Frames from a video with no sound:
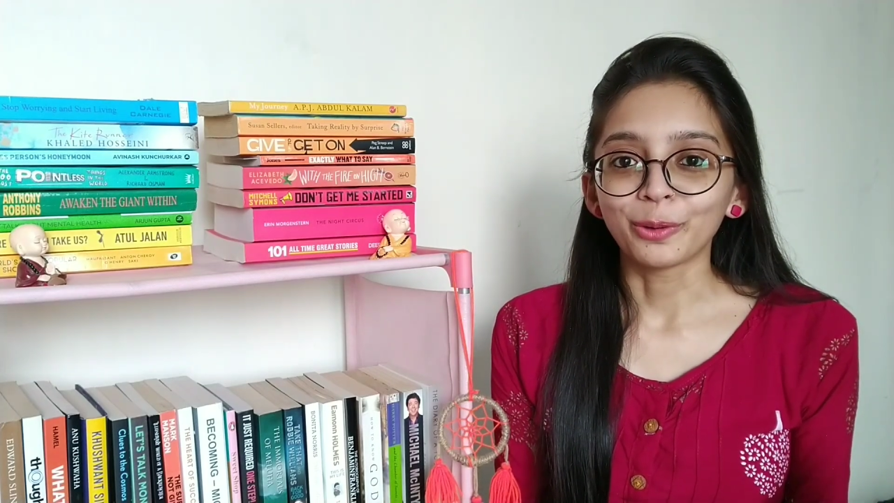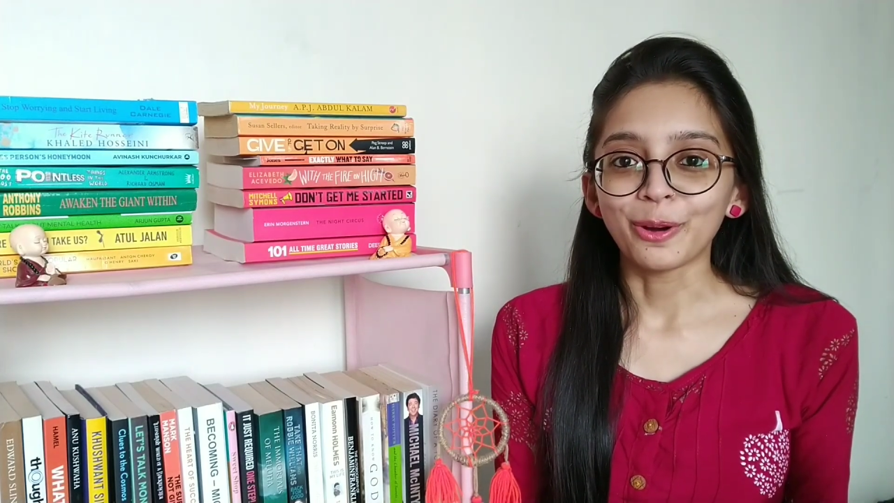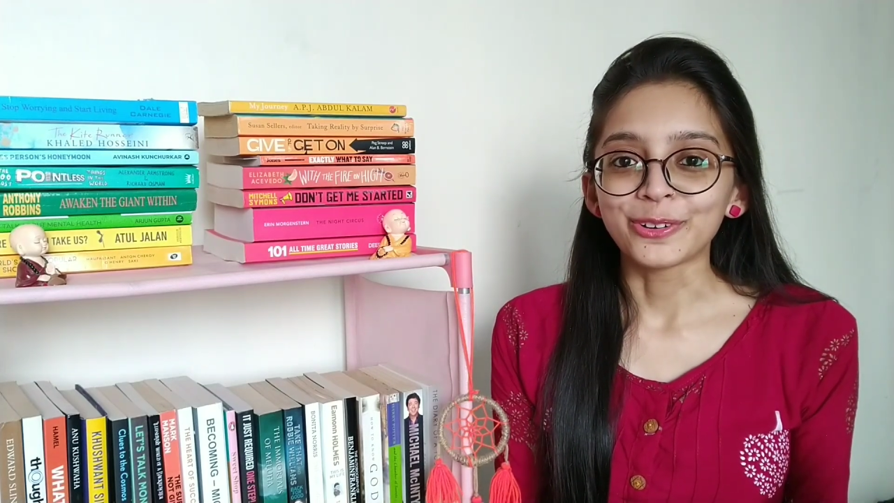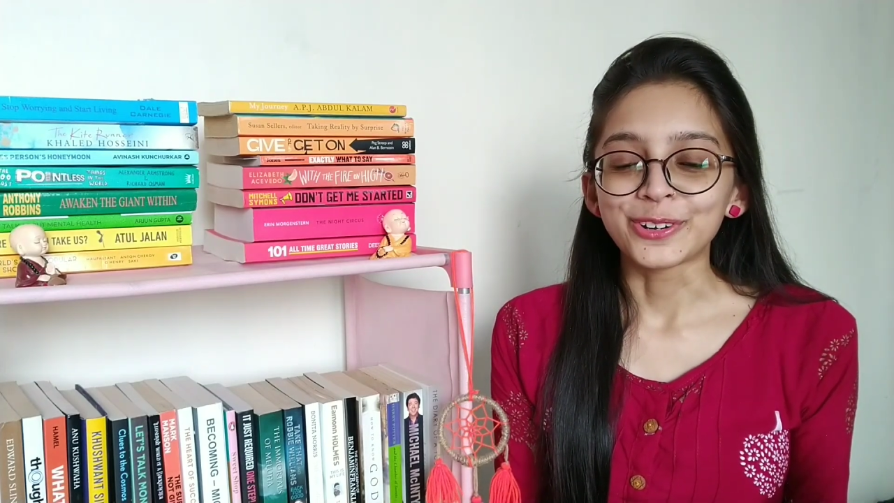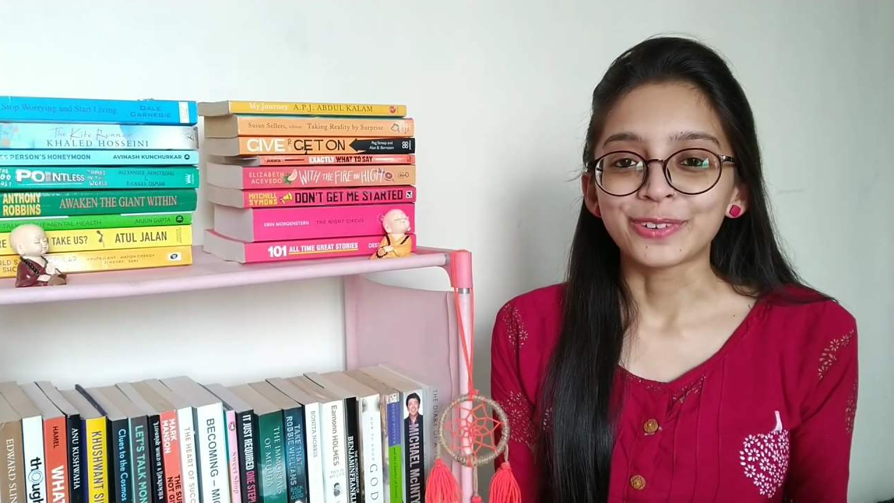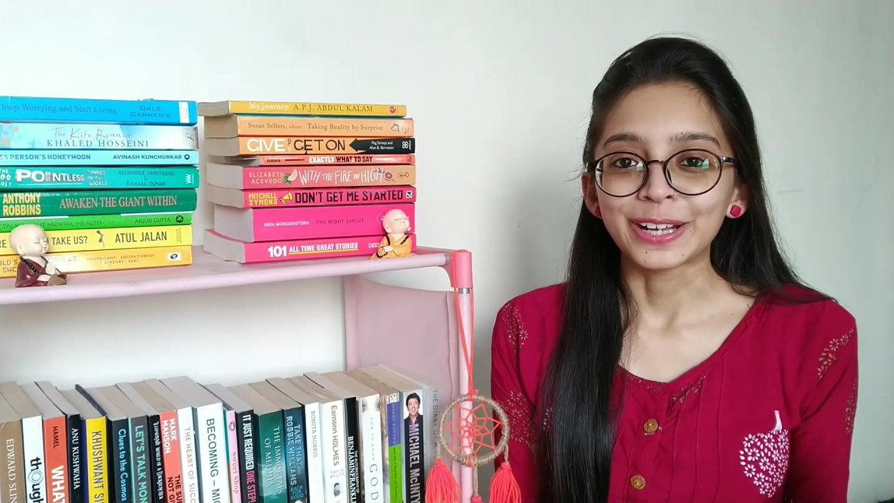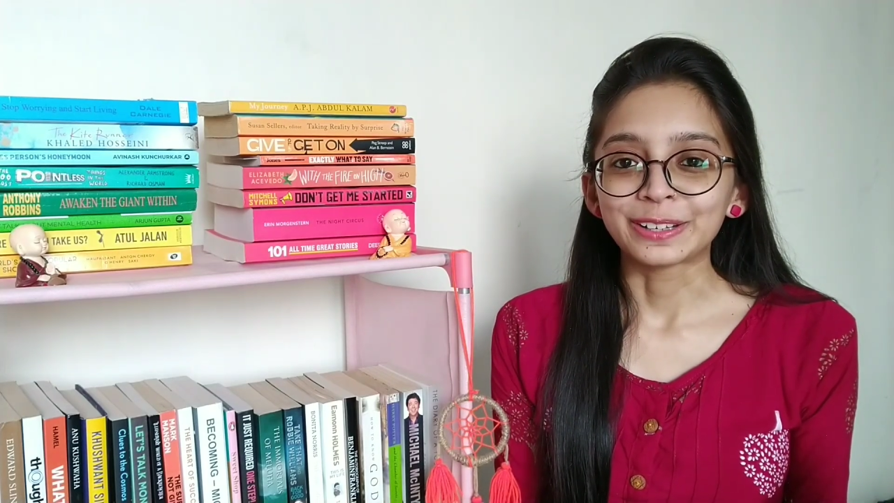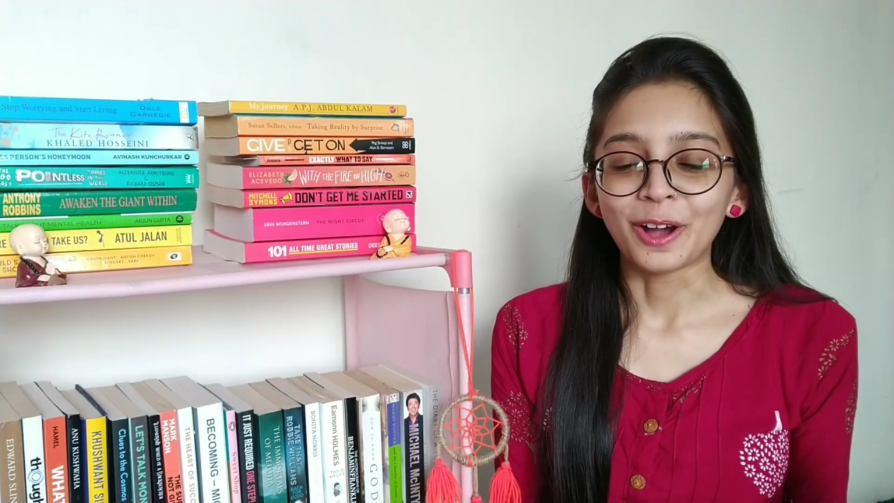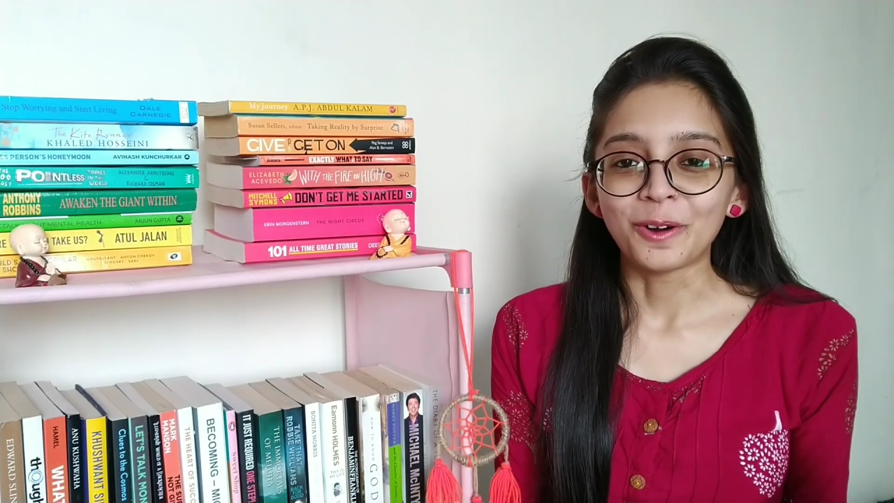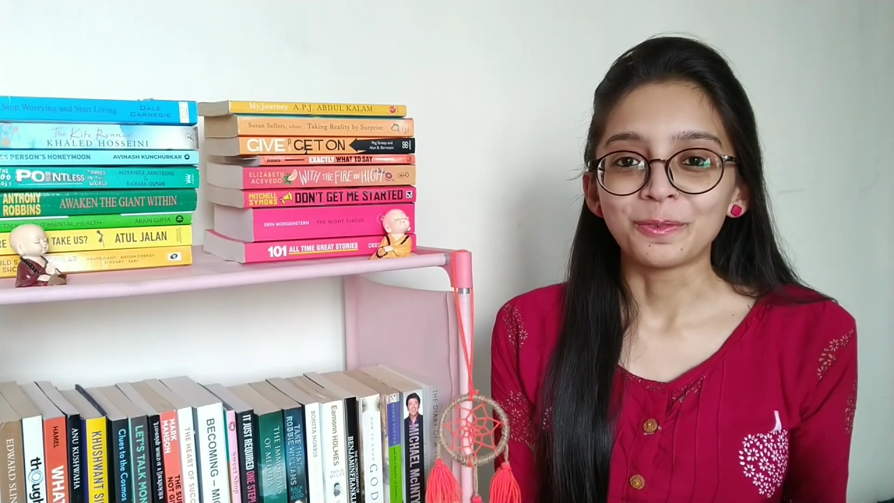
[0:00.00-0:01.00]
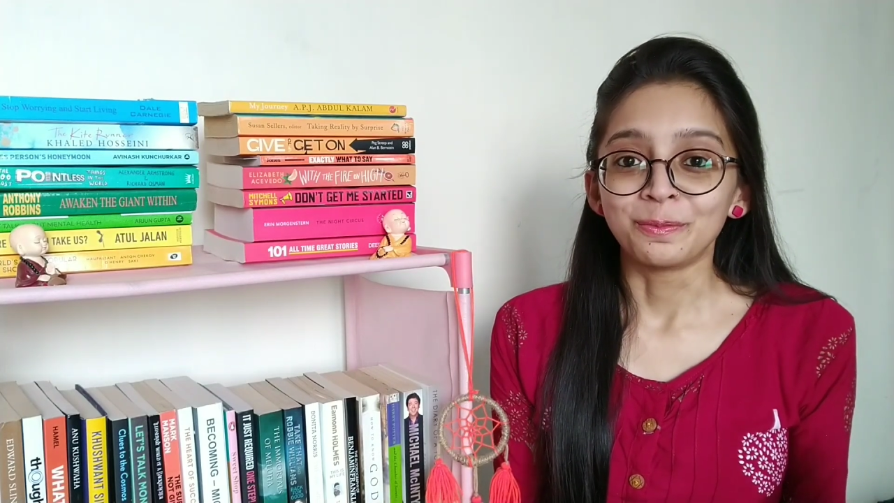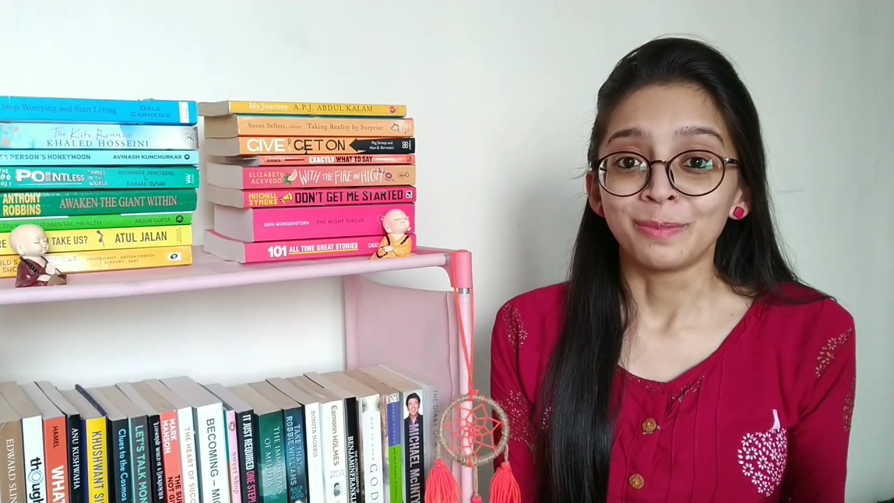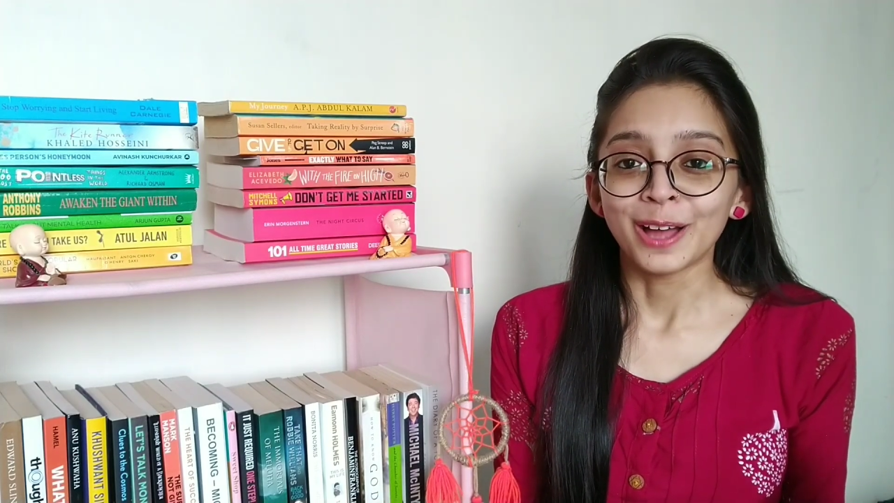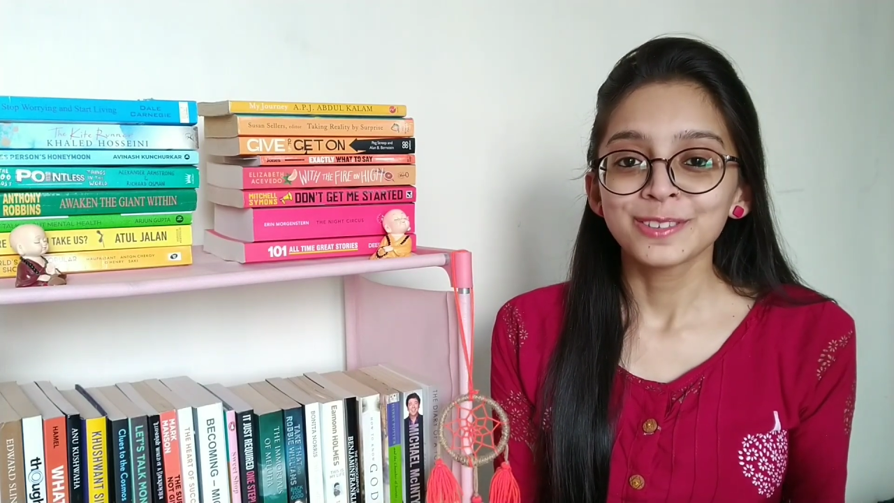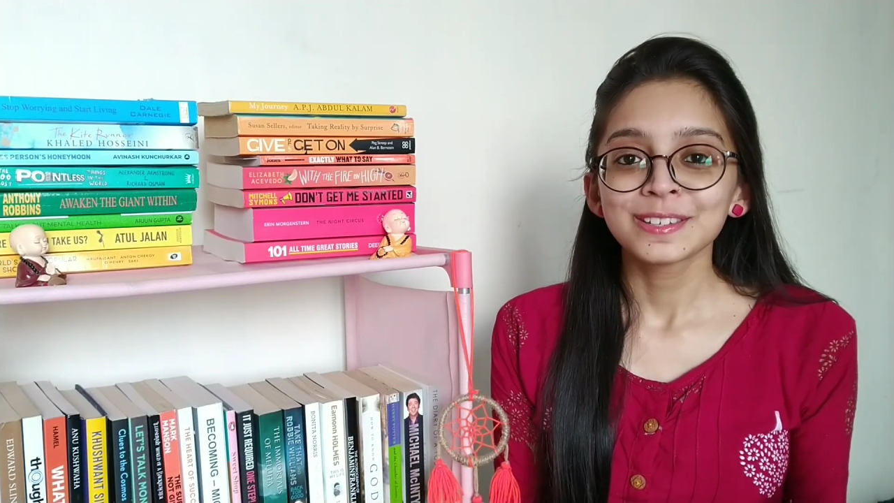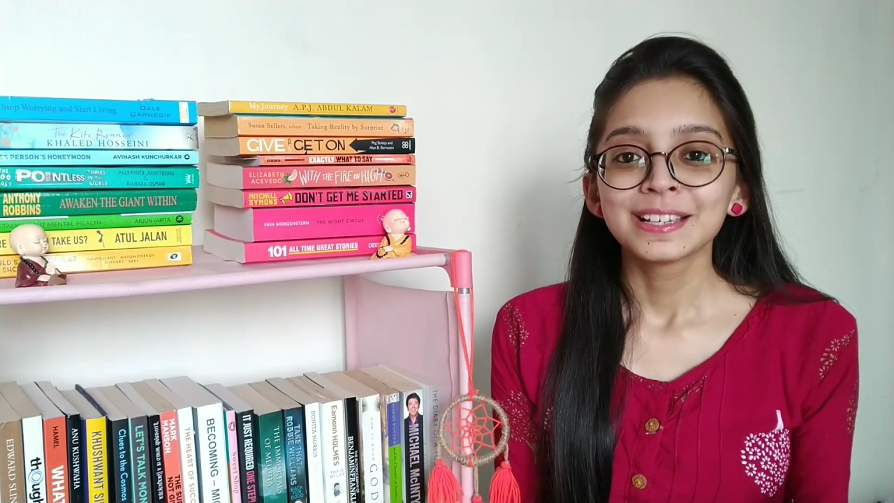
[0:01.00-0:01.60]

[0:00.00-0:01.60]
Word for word: about it right now much.